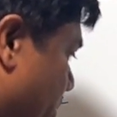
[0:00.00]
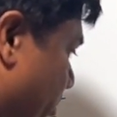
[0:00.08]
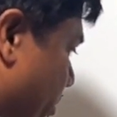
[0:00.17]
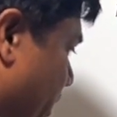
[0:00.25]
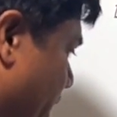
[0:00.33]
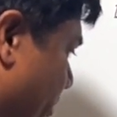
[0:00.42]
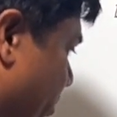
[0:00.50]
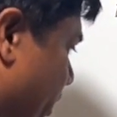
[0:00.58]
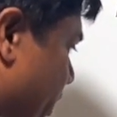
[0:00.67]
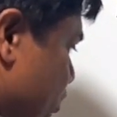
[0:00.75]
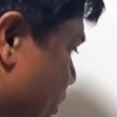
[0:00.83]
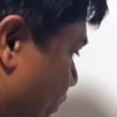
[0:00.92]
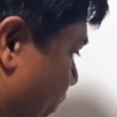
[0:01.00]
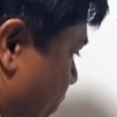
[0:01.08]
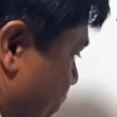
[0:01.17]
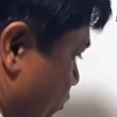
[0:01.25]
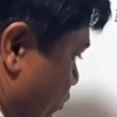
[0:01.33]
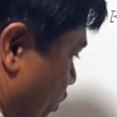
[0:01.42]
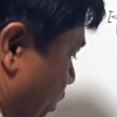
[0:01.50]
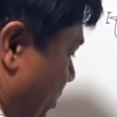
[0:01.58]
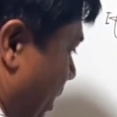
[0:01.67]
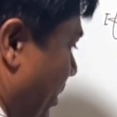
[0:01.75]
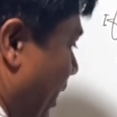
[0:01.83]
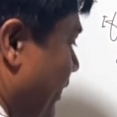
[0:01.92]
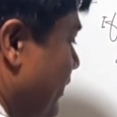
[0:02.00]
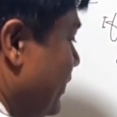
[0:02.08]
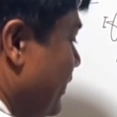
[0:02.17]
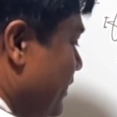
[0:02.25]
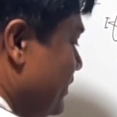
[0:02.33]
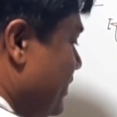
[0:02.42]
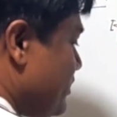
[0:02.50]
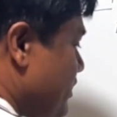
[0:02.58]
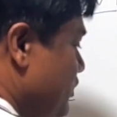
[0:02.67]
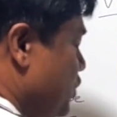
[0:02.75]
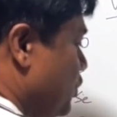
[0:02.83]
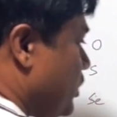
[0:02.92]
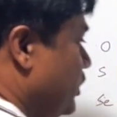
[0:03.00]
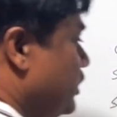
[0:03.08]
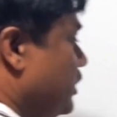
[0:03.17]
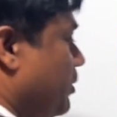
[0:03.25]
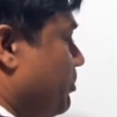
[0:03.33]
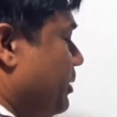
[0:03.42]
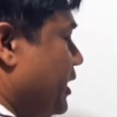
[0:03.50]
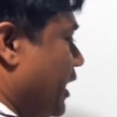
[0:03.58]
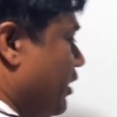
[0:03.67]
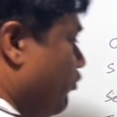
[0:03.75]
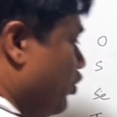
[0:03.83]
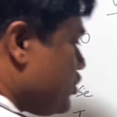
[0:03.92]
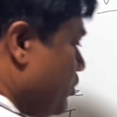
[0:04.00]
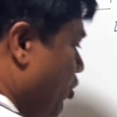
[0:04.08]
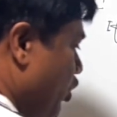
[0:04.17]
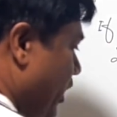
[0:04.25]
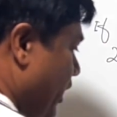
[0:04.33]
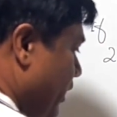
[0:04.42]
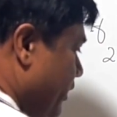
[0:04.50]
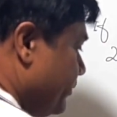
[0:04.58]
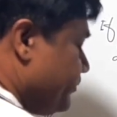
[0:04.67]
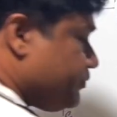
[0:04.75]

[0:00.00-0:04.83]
BA, British Airways? Sorry, my bad. Just a joke. BA, what's the bond angle?